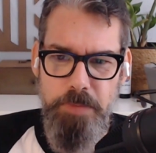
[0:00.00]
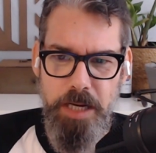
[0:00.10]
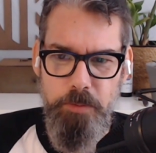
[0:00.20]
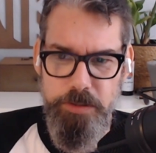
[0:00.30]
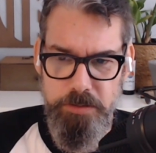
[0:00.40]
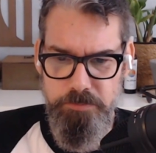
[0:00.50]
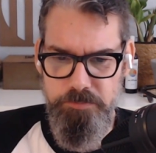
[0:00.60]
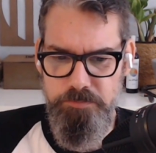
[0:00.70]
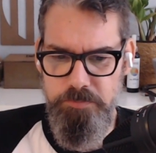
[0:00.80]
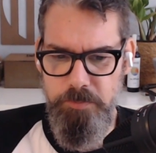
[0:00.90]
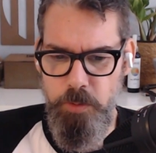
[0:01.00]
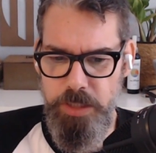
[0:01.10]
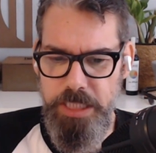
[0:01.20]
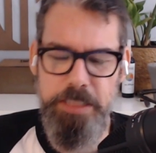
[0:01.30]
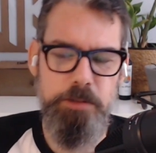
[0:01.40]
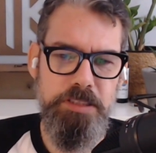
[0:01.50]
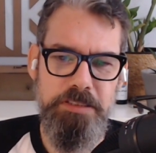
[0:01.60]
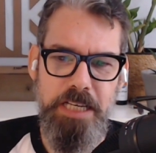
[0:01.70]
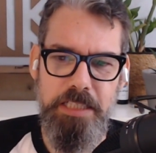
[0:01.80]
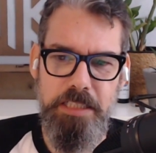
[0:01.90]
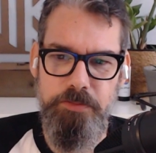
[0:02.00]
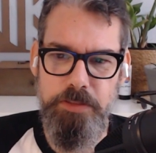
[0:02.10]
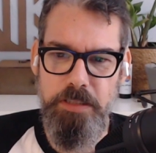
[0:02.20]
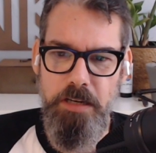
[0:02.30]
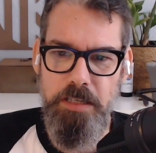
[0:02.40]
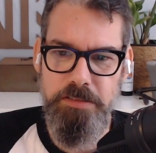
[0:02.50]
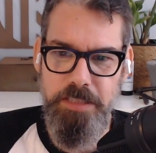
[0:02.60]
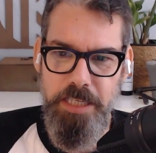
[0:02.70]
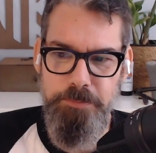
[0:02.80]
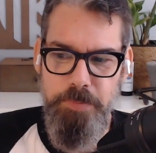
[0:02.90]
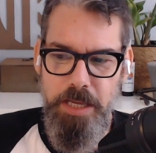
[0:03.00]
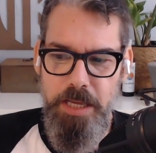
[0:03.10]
I was looking into recycling for the longest time.